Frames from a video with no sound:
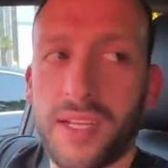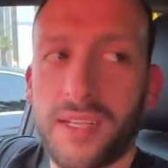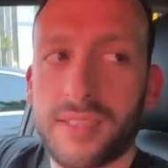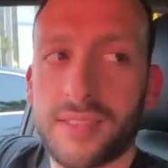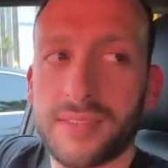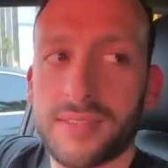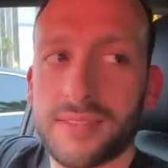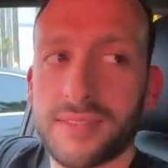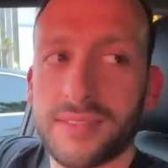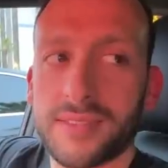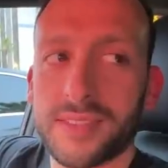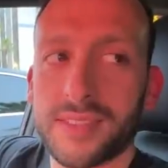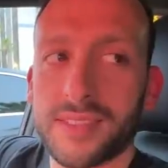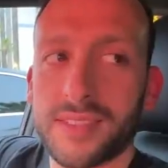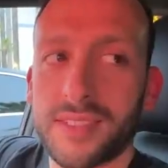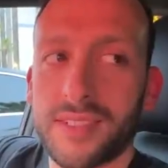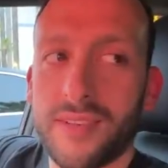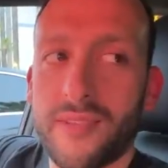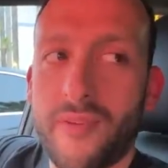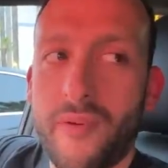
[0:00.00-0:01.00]
Uh, yeah, and how
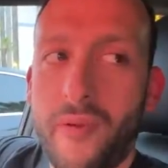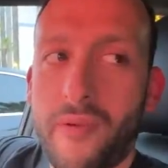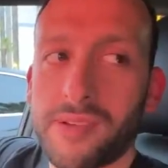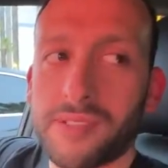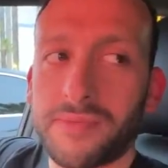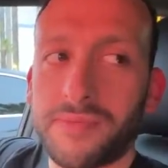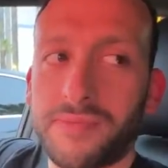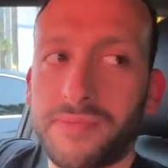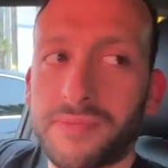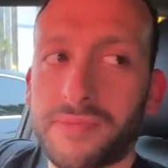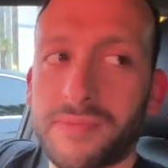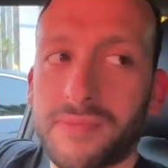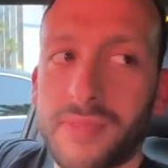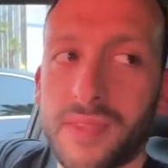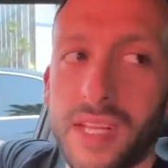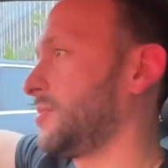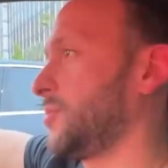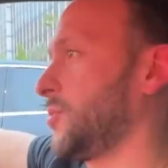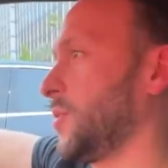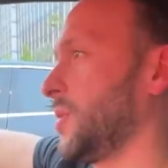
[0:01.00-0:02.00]
many blinds do you have?
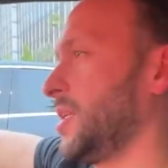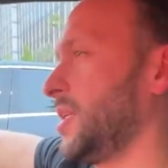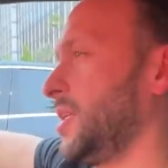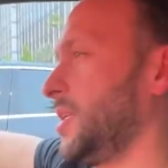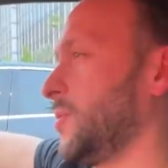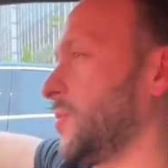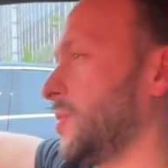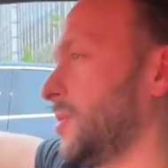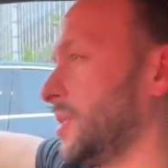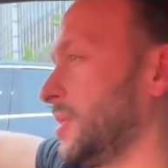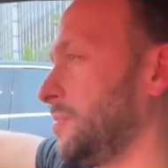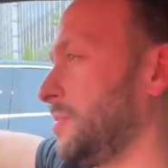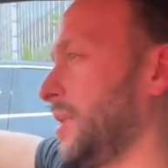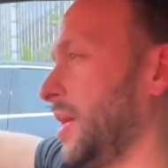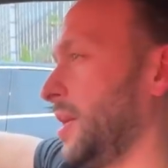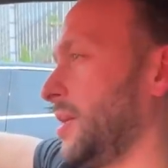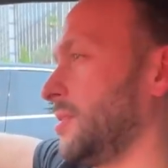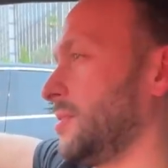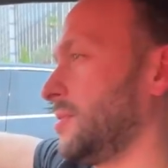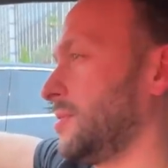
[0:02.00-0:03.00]
Twenty-one
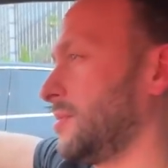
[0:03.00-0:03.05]
blinds.